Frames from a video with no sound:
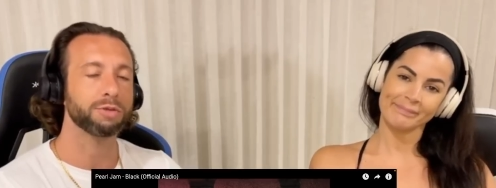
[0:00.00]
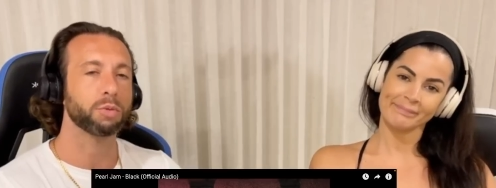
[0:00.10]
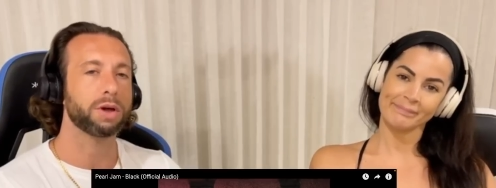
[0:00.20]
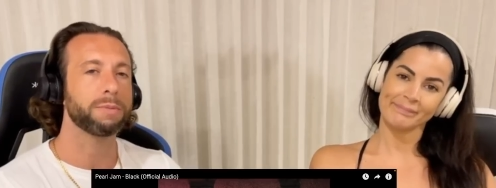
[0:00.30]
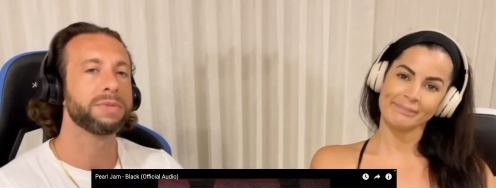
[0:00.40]
Speaker 1: as
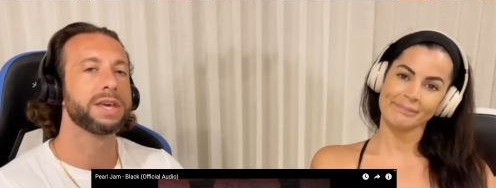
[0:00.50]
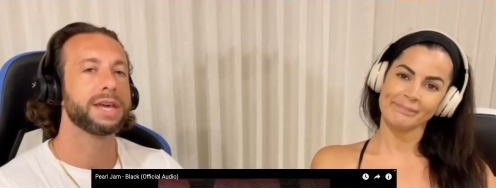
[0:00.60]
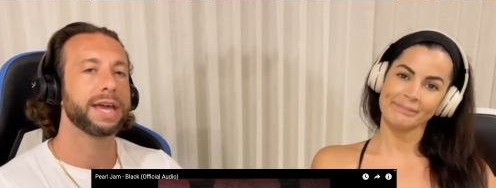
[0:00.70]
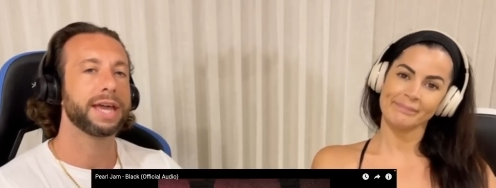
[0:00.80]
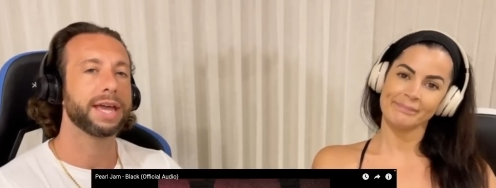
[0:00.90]
well.
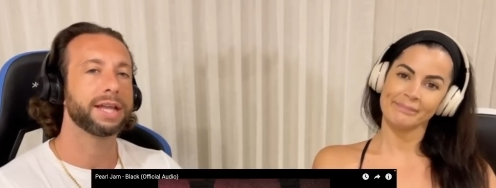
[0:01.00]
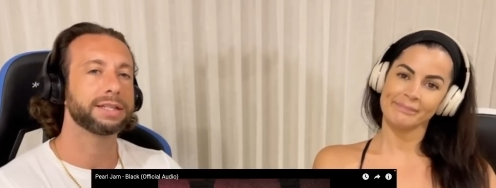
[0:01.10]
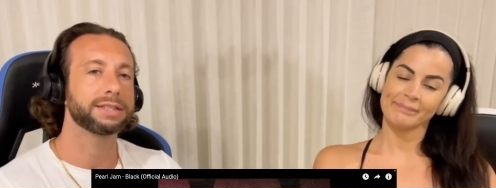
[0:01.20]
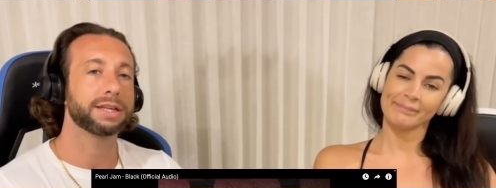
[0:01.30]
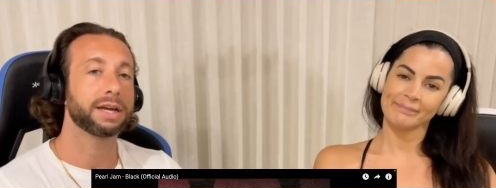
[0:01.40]

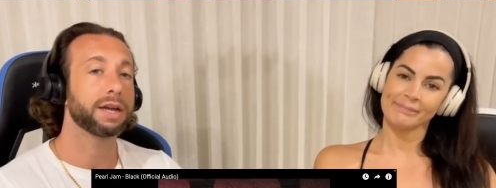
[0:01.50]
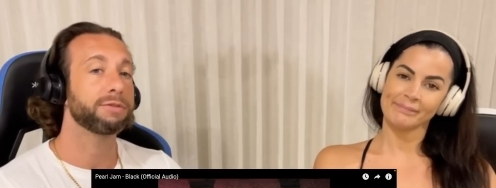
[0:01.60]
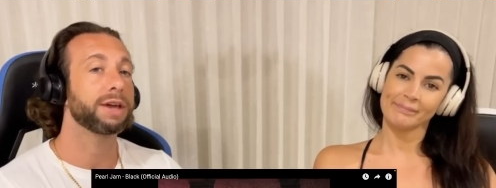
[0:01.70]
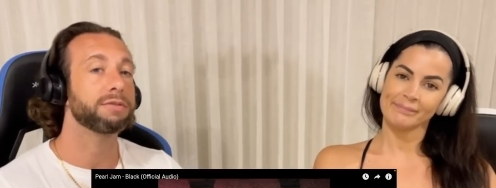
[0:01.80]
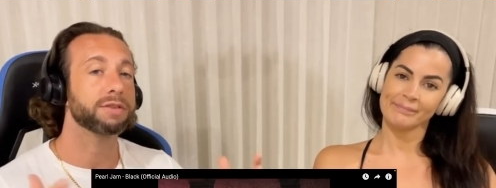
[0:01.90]
And
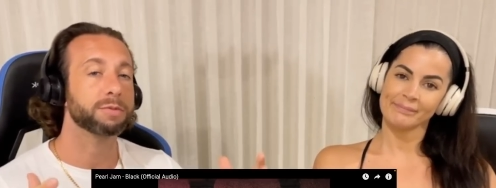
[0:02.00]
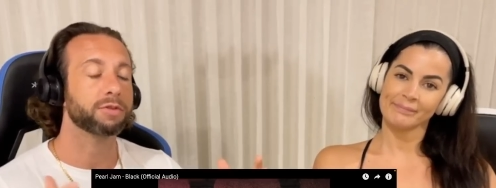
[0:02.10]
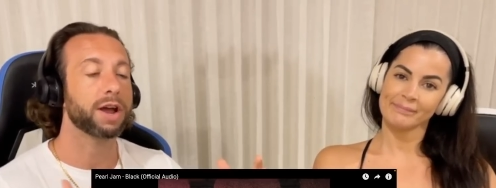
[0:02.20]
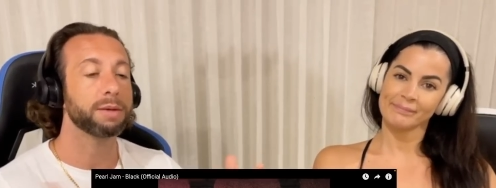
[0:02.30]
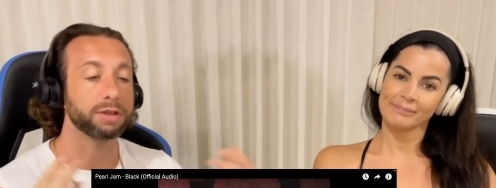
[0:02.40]
if you haven't
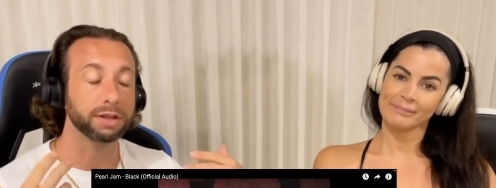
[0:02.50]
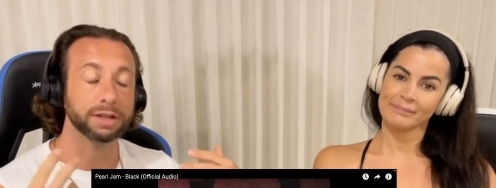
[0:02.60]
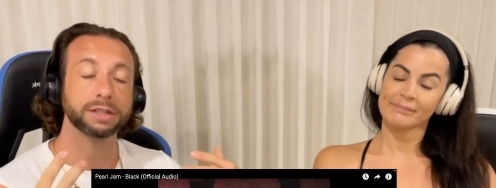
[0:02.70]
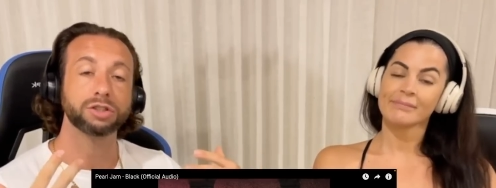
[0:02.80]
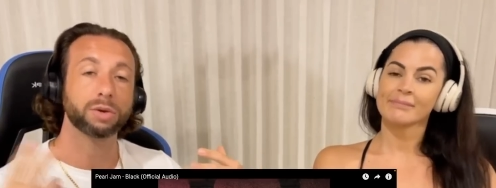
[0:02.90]
subscribed and you
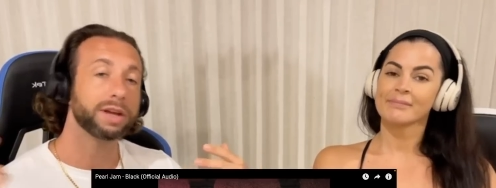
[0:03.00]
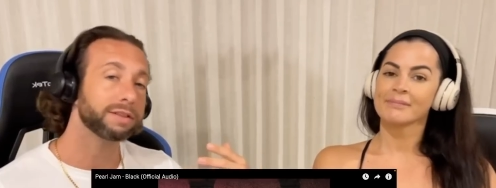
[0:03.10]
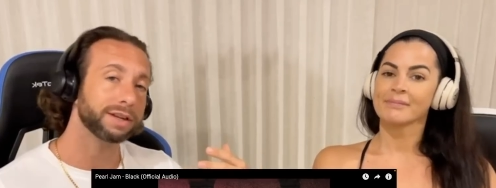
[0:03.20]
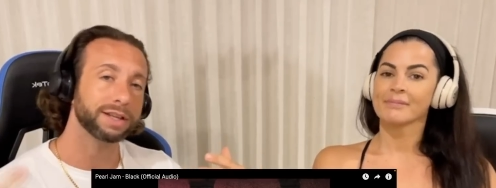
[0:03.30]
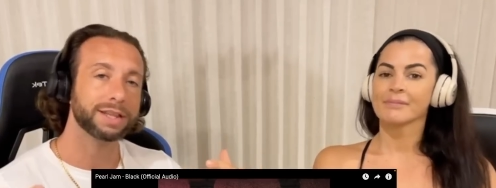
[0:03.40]
did enjoy it,
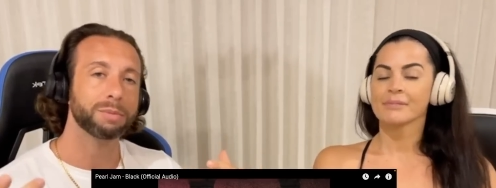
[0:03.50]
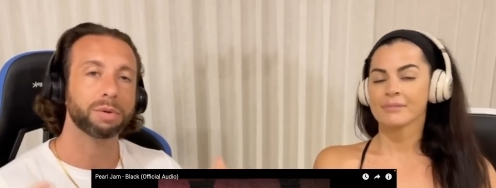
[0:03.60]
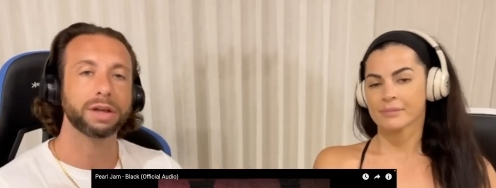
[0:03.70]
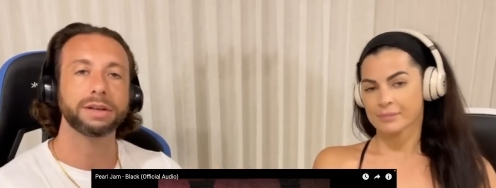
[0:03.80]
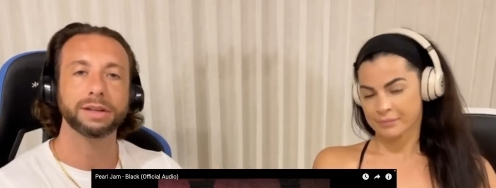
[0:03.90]
then hit that
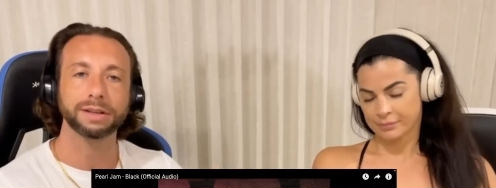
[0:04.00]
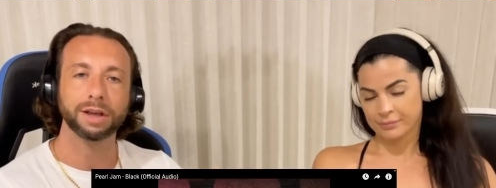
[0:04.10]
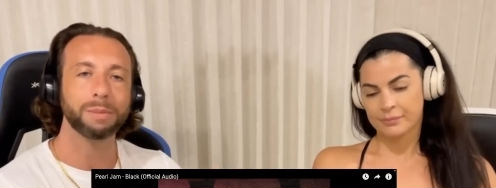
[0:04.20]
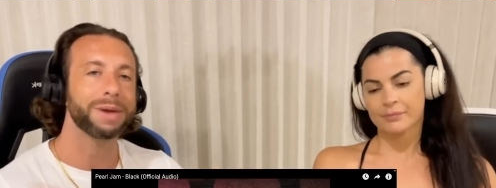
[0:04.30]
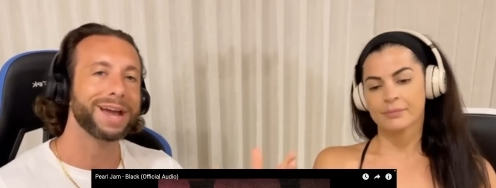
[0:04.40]
button and
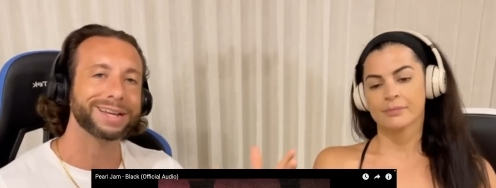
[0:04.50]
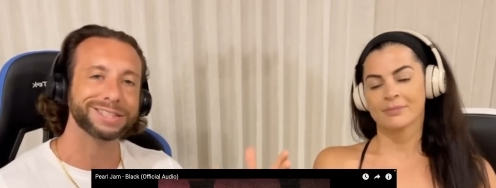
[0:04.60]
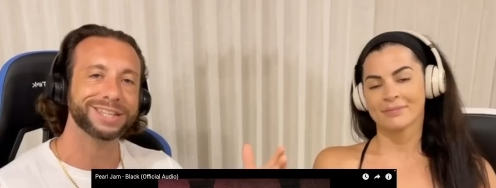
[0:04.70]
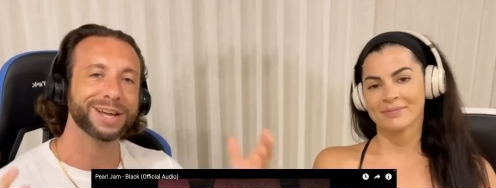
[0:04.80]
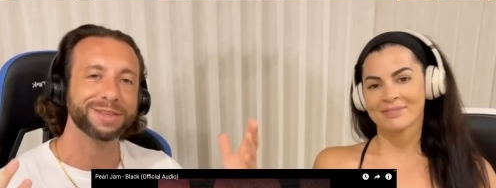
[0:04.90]
come back
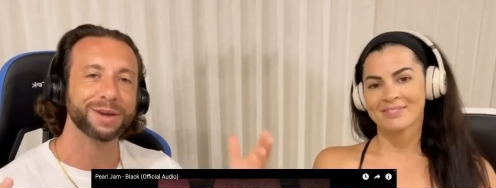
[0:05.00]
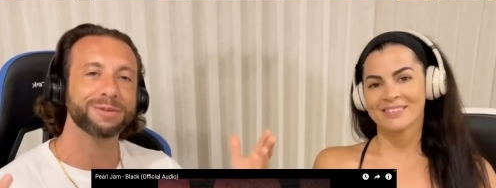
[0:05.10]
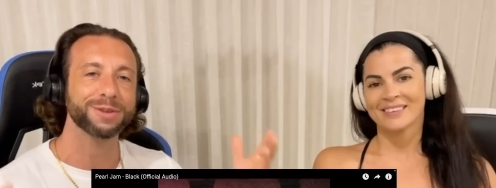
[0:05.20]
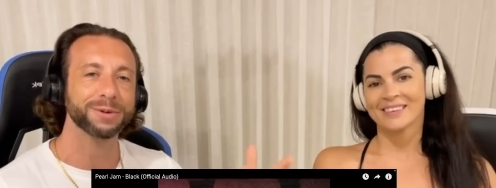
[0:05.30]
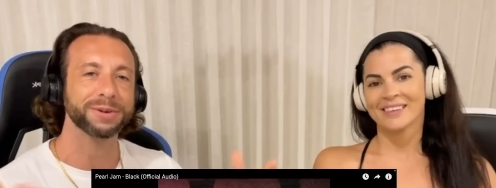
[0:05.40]
and check us out
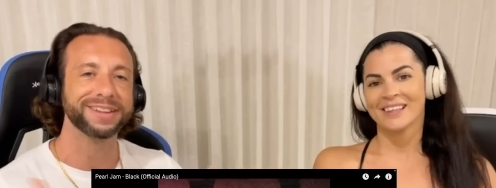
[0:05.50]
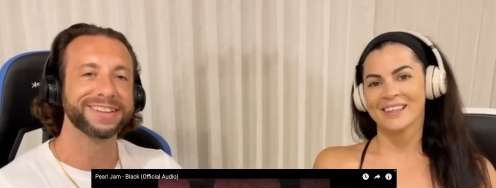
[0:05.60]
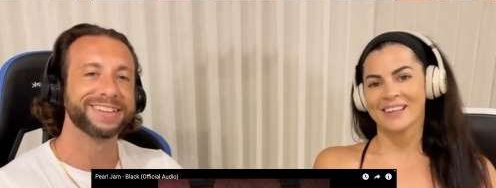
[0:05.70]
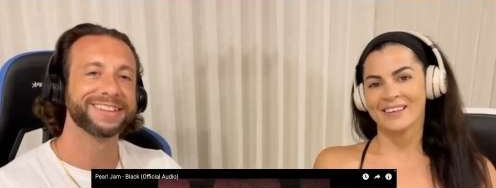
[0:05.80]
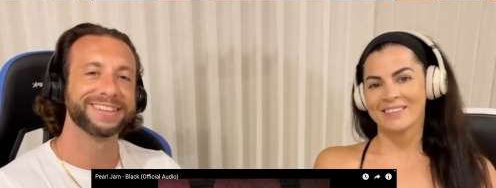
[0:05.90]
soon.
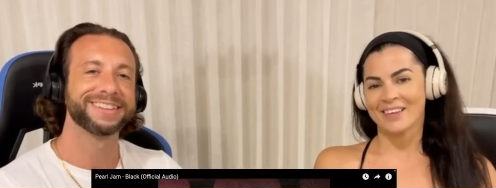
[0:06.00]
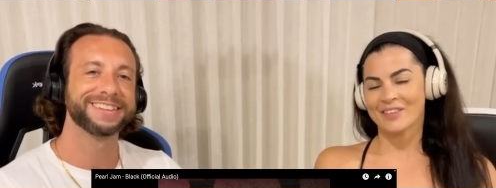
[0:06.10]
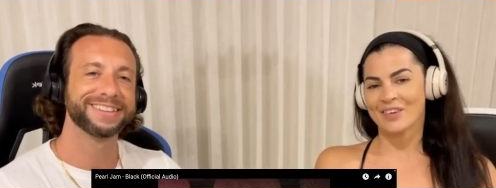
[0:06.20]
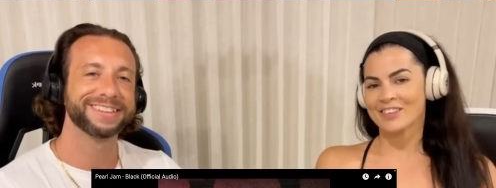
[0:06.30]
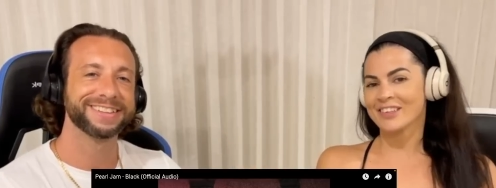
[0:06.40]
Speaker 2: Yes, thanks
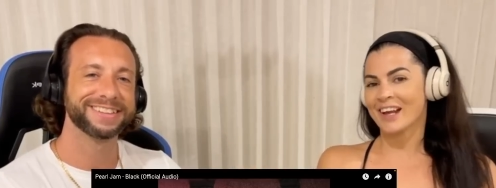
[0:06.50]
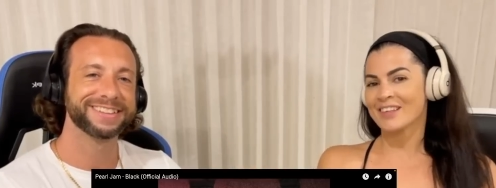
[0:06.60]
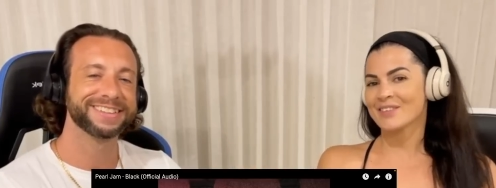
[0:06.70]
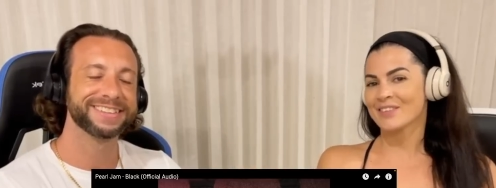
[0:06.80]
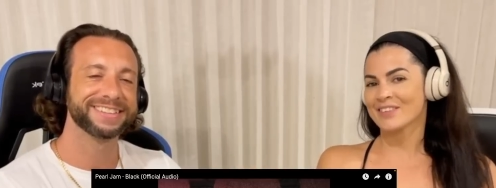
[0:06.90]
for watching, guys,
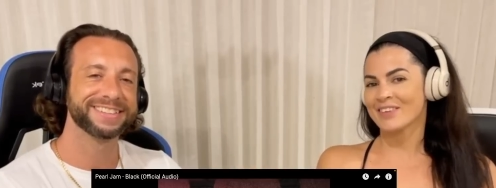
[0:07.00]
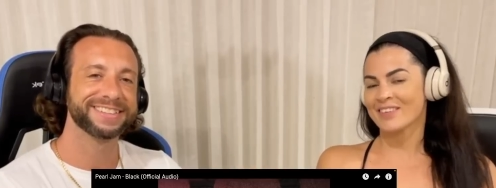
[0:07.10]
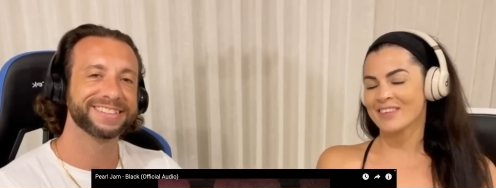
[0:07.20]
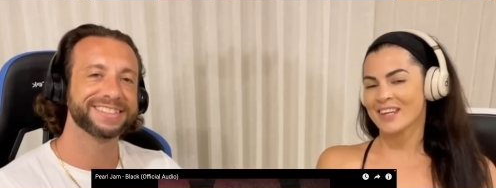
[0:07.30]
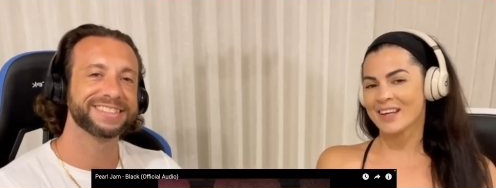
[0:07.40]
and we'll see you
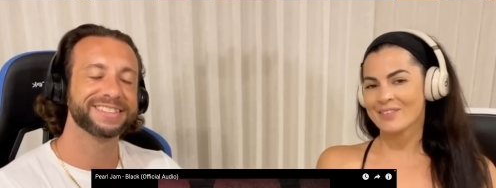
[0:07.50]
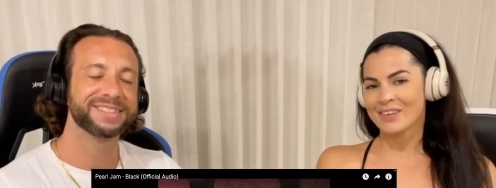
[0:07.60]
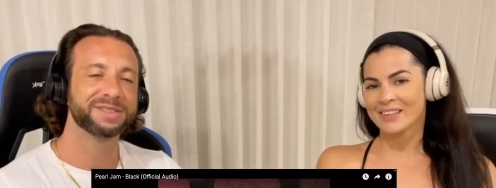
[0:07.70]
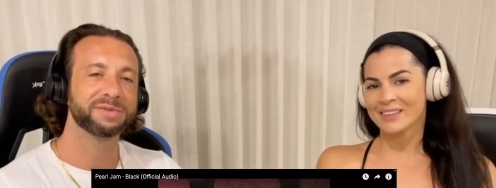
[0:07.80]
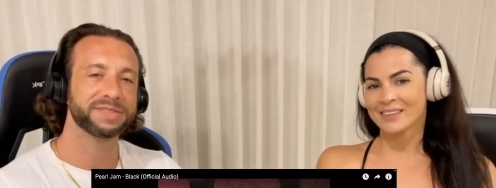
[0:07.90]
guys in the next
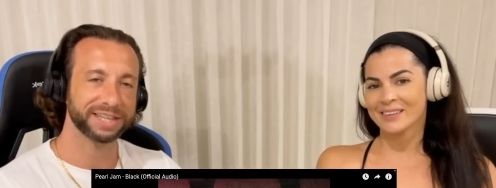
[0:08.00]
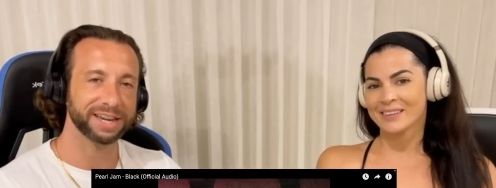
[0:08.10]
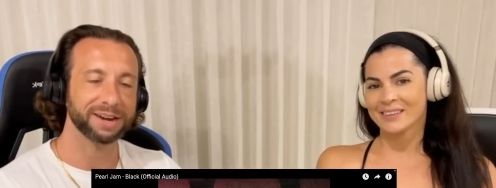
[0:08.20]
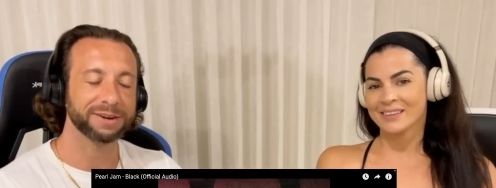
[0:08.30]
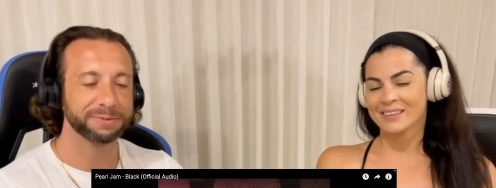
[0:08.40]
one.
Speaker 1: Take
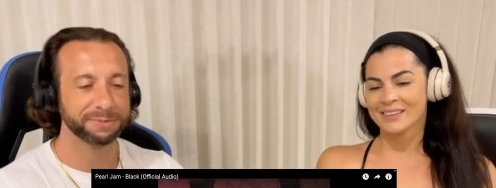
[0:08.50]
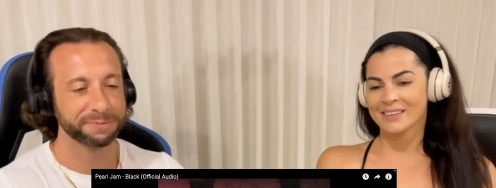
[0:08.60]
care.